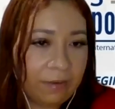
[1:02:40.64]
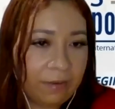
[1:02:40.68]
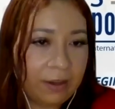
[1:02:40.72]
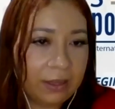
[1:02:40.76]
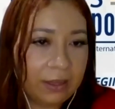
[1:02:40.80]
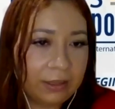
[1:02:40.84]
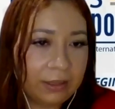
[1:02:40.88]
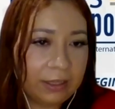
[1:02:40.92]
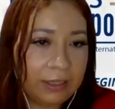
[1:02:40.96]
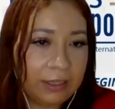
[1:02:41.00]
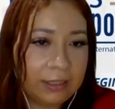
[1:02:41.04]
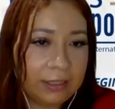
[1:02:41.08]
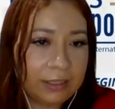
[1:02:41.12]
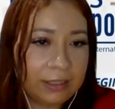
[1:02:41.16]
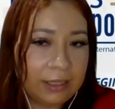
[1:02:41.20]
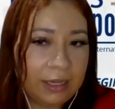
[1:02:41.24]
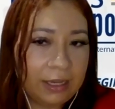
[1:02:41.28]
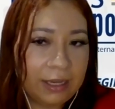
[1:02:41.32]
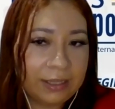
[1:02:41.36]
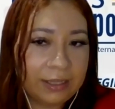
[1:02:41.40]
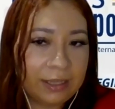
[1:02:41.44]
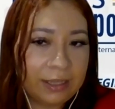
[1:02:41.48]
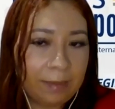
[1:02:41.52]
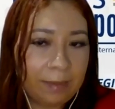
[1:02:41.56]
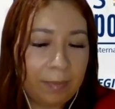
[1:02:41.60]
Beatriz
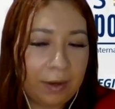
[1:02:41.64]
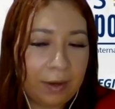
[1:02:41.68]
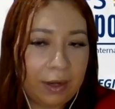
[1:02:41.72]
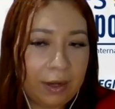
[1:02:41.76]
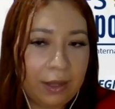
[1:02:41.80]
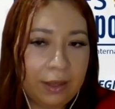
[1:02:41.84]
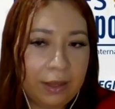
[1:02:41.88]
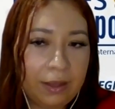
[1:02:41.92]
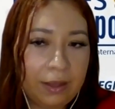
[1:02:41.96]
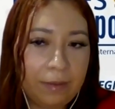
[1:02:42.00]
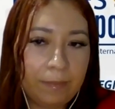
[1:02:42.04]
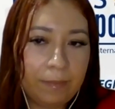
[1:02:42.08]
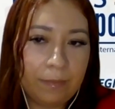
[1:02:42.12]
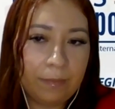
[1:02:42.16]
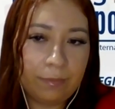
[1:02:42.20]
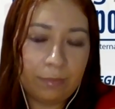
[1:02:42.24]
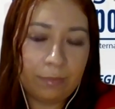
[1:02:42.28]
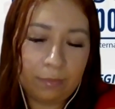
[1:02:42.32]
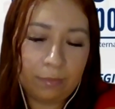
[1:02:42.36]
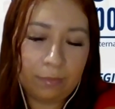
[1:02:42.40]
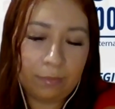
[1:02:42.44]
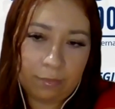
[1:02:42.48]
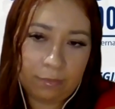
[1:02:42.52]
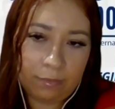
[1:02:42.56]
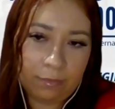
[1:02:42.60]
Díaz de Pineda.
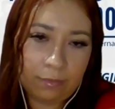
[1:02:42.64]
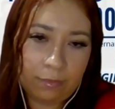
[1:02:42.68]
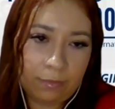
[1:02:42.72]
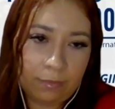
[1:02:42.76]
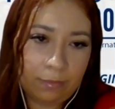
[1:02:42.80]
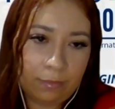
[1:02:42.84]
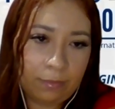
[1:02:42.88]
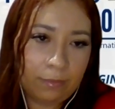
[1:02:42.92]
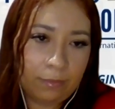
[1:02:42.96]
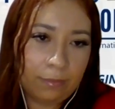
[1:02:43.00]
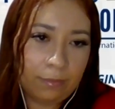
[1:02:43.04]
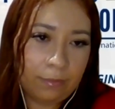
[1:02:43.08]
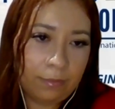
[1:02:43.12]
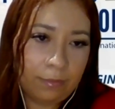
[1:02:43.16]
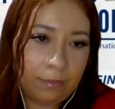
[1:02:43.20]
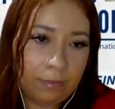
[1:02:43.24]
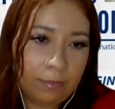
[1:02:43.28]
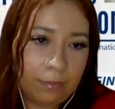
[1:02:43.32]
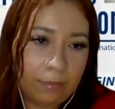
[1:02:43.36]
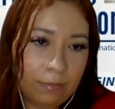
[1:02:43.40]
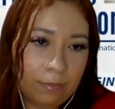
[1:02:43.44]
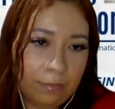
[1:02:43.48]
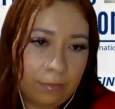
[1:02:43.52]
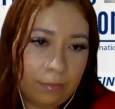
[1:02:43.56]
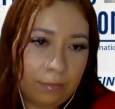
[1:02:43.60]

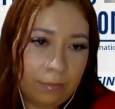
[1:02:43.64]
Present,